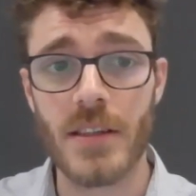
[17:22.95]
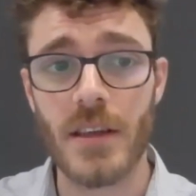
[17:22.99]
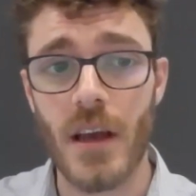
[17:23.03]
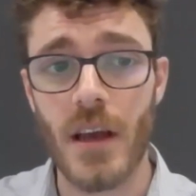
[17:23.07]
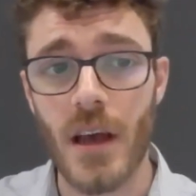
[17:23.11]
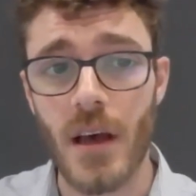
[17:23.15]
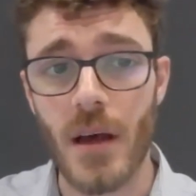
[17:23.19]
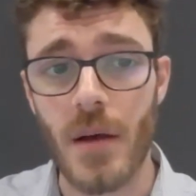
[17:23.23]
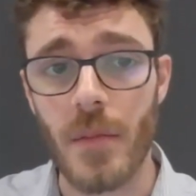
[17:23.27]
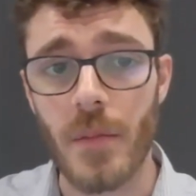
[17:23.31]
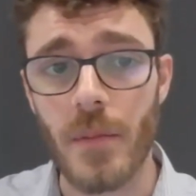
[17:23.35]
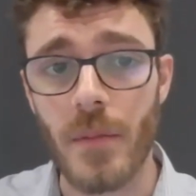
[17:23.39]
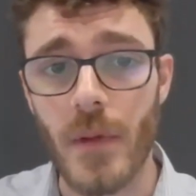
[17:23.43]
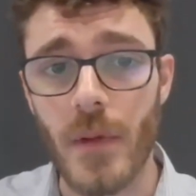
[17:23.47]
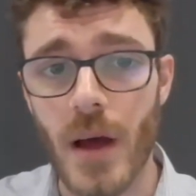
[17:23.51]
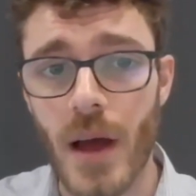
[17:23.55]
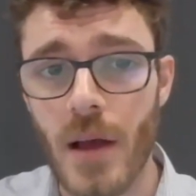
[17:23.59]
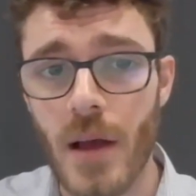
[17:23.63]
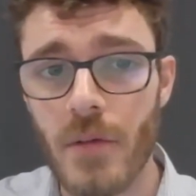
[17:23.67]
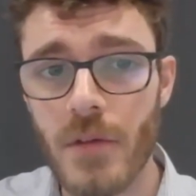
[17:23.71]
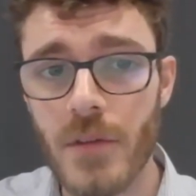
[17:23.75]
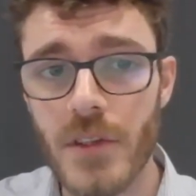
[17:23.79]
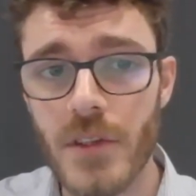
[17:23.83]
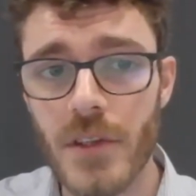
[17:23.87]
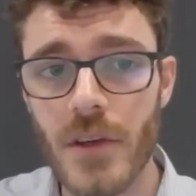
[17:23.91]
How
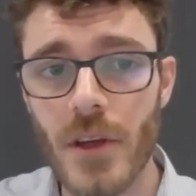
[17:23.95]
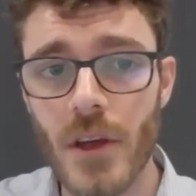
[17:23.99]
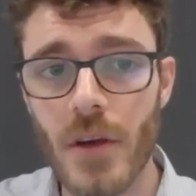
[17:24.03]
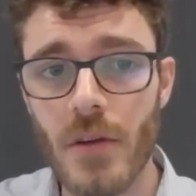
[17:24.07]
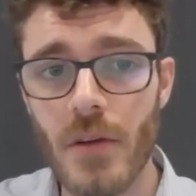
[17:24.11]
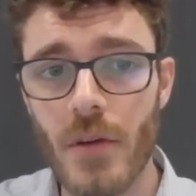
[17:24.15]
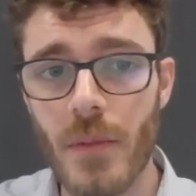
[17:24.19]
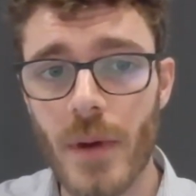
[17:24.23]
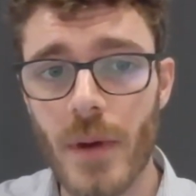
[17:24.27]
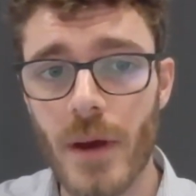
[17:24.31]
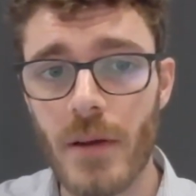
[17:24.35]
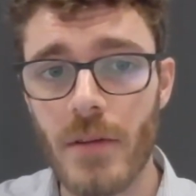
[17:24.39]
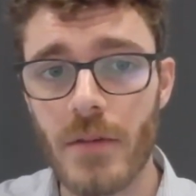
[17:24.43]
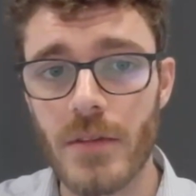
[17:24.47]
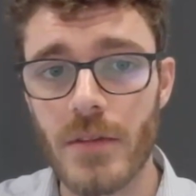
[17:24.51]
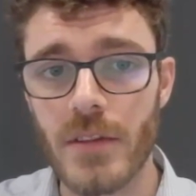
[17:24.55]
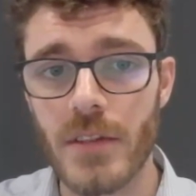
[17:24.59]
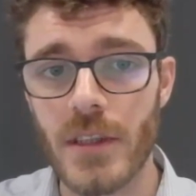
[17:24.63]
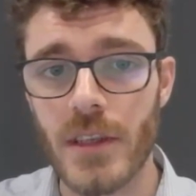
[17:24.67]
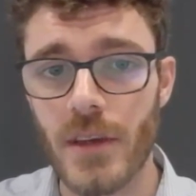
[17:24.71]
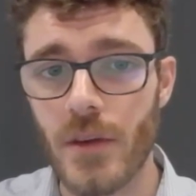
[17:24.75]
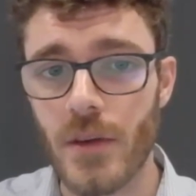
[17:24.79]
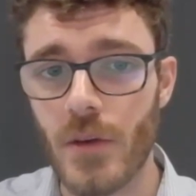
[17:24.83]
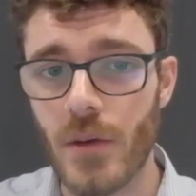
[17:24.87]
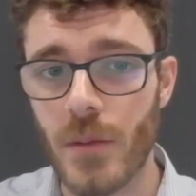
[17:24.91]
would you go about
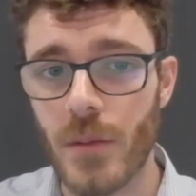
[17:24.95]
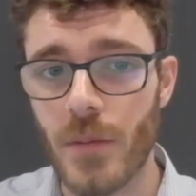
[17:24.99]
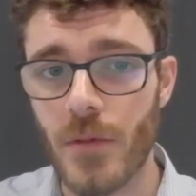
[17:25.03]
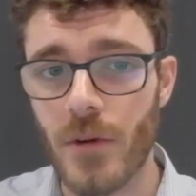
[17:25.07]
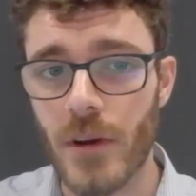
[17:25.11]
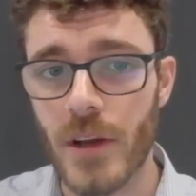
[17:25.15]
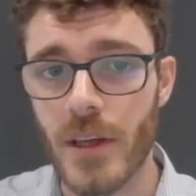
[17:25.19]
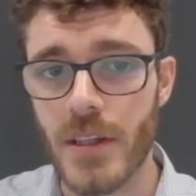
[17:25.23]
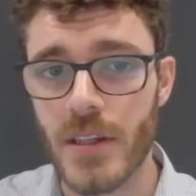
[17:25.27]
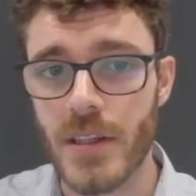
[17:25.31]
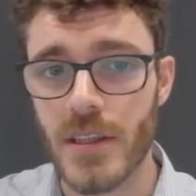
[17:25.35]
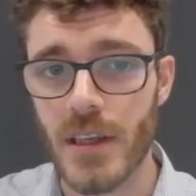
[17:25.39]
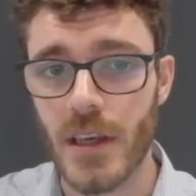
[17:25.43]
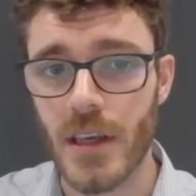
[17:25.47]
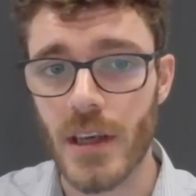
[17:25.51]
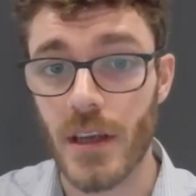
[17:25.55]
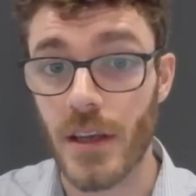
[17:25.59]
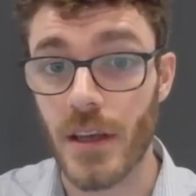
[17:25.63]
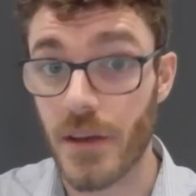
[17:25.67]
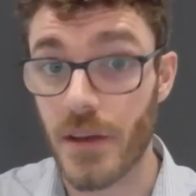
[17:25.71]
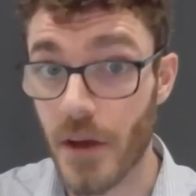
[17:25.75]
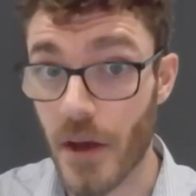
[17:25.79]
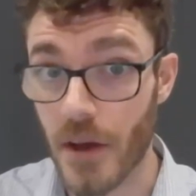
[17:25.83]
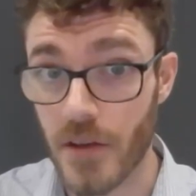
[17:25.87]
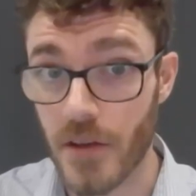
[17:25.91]
incorporating
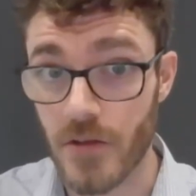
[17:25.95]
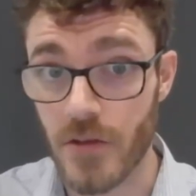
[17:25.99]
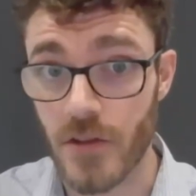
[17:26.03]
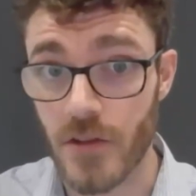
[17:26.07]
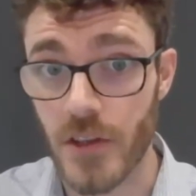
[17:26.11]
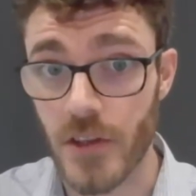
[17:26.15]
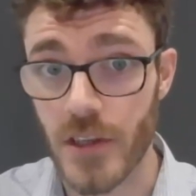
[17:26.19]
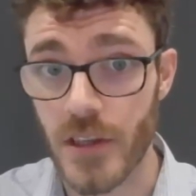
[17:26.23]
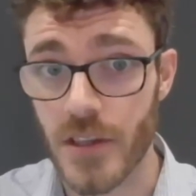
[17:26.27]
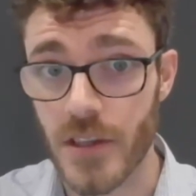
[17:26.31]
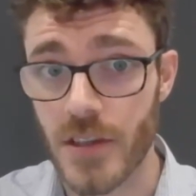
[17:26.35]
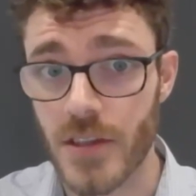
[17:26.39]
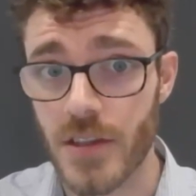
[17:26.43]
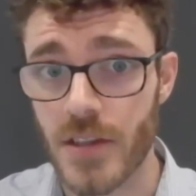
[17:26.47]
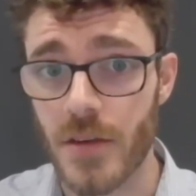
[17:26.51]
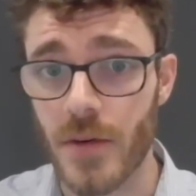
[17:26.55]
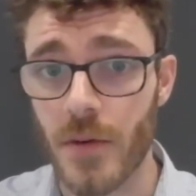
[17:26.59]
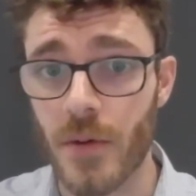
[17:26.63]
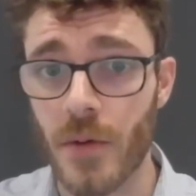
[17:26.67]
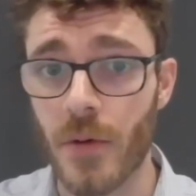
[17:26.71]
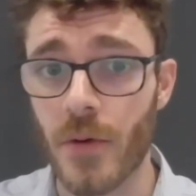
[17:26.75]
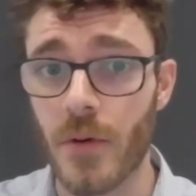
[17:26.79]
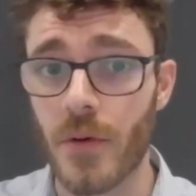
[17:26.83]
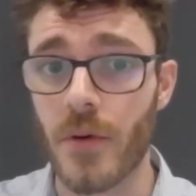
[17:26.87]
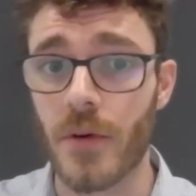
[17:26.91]
cartridges
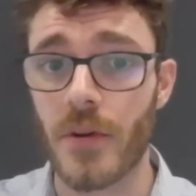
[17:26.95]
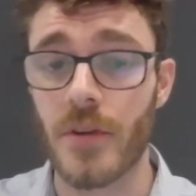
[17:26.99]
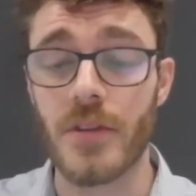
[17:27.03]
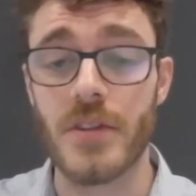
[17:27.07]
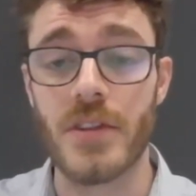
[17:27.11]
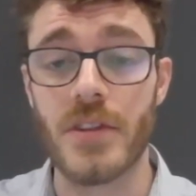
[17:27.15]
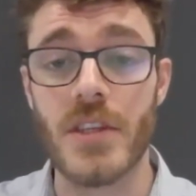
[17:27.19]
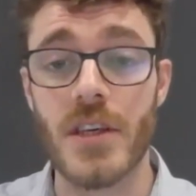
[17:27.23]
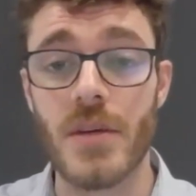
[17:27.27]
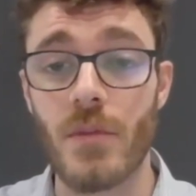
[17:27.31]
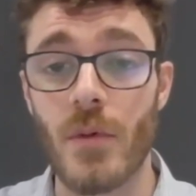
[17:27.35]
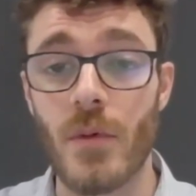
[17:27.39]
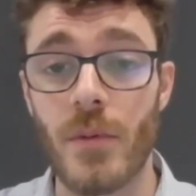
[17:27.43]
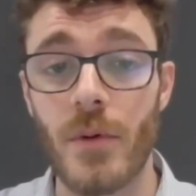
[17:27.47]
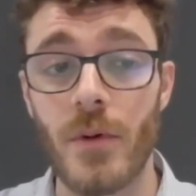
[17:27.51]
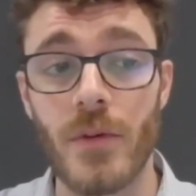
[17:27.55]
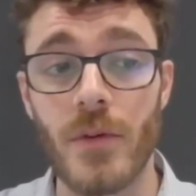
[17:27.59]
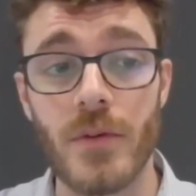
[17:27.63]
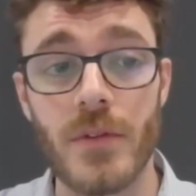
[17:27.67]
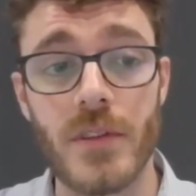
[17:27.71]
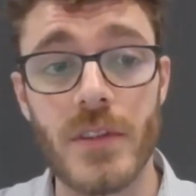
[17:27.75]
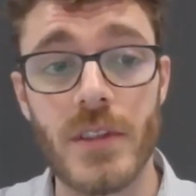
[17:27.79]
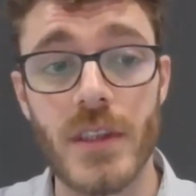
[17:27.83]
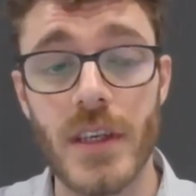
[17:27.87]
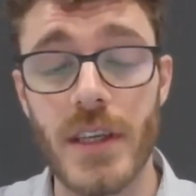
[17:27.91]
or
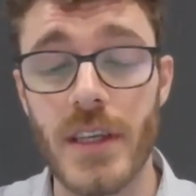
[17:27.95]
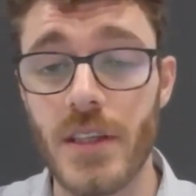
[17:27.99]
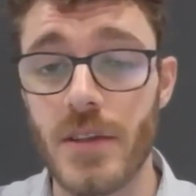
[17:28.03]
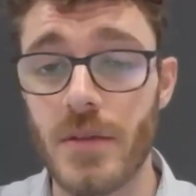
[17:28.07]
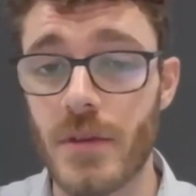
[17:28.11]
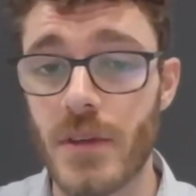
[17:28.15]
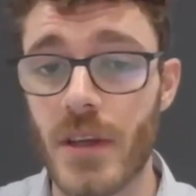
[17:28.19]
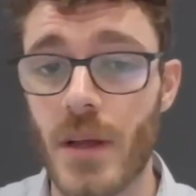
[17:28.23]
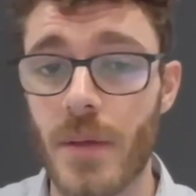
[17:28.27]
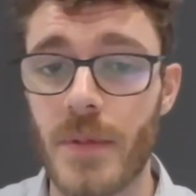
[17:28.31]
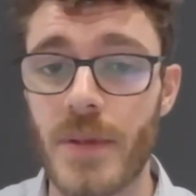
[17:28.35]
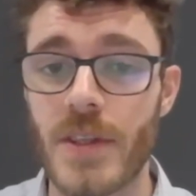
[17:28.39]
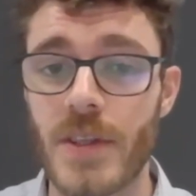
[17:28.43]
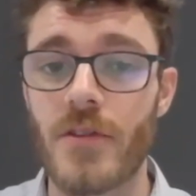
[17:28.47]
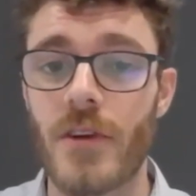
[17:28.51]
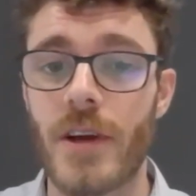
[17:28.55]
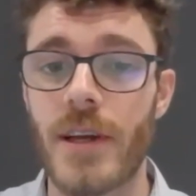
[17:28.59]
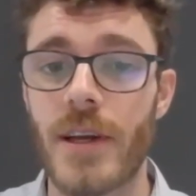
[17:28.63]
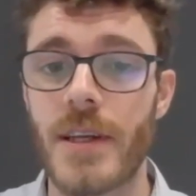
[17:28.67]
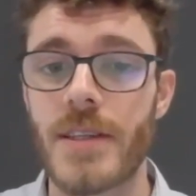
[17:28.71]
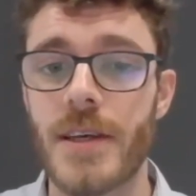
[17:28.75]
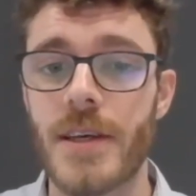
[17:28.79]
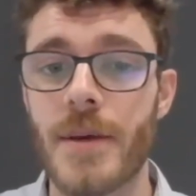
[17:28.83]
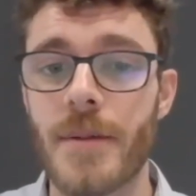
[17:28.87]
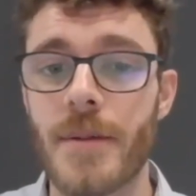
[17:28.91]
consumables into a
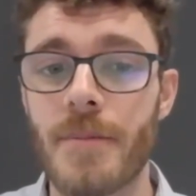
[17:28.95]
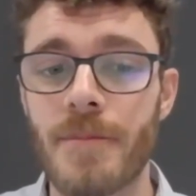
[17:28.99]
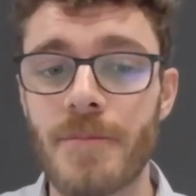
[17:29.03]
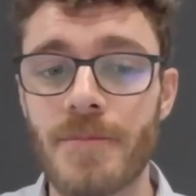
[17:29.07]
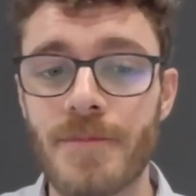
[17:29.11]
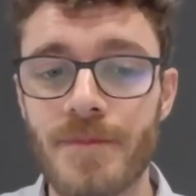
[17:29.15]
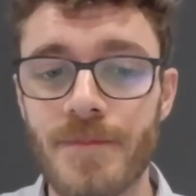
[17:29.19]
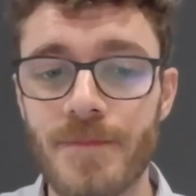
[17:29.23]
demonstrator?